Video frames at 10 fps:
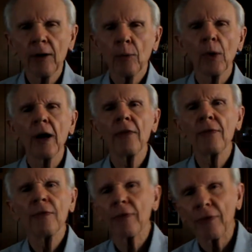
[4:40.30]
Well,
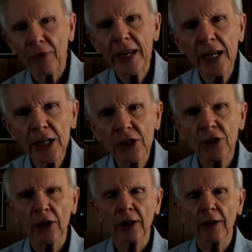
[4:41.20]

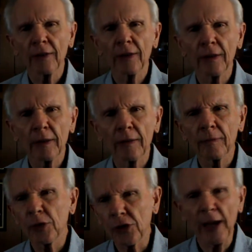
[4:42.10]
these
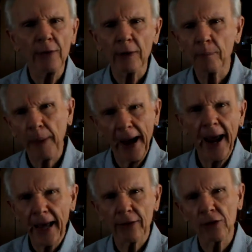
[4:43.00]
seven
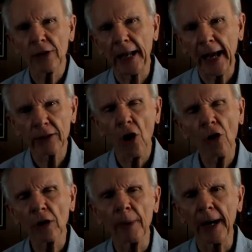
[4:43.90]
paths that I
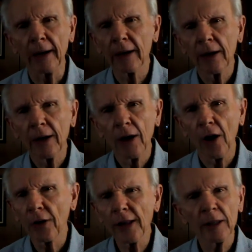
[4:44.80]
talked about
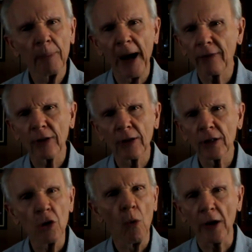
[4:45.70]
are not the path
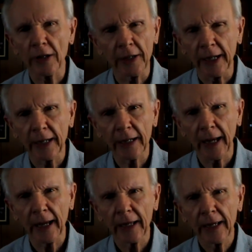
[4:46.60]
you want to take.
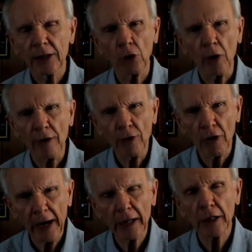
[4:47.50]
So if you're
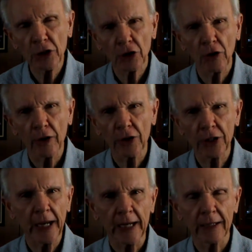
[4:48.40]
in a discouraged
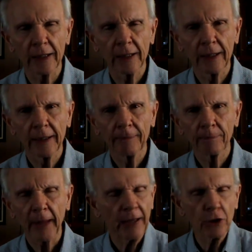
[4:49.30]
state,
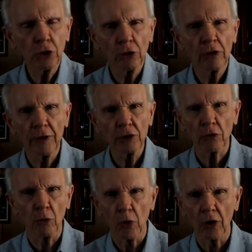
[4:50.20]
and the children of
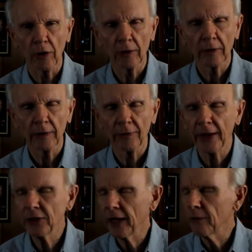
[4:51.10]
Israel were. They
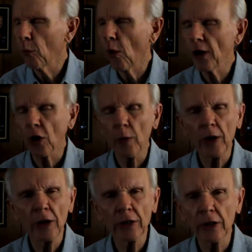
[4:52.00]
said, What are we
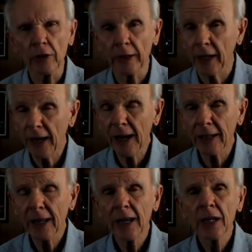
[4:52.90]
going to do? And God
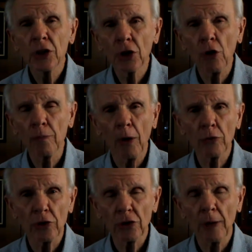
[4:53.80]
showed
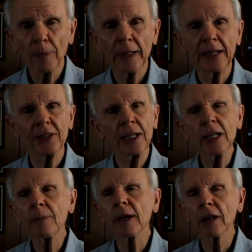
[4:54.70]
Moses something that seemed
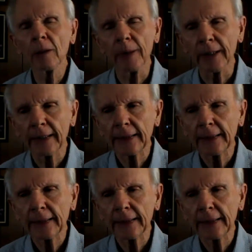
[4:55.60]
to be a little bit,